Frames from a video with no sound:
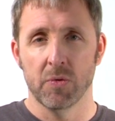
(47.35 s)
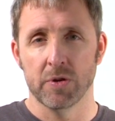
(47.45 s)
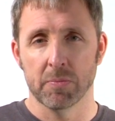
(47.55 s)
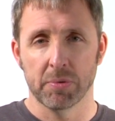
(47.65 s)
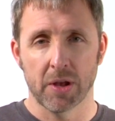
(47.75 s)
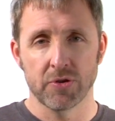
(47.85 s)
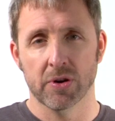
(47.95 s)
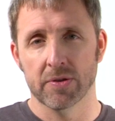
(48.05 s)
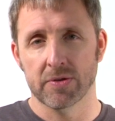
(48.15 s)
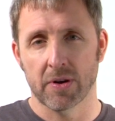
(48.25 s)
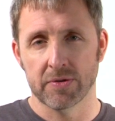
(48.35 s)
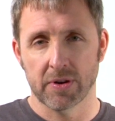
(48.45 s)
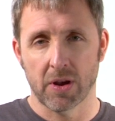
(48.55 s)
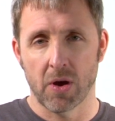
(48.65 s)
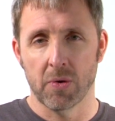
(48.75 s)
When your blood sugar starts
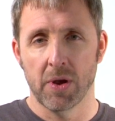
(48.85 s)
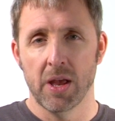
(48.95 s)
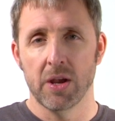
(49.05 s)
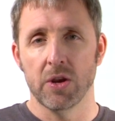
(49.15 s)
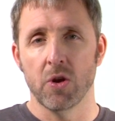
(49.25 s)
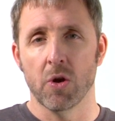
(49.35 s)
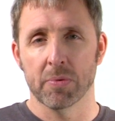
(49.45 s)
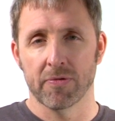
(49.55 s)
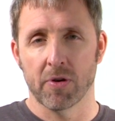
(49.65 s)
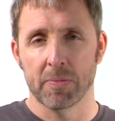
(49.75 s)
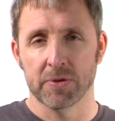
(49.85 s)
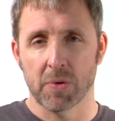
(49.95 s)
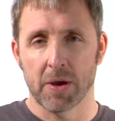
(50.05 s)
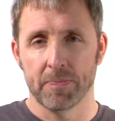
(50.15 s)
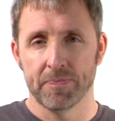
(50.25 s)
to go, you don't perform as
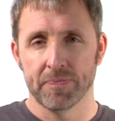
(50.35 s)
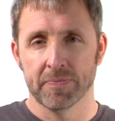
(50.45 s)
well.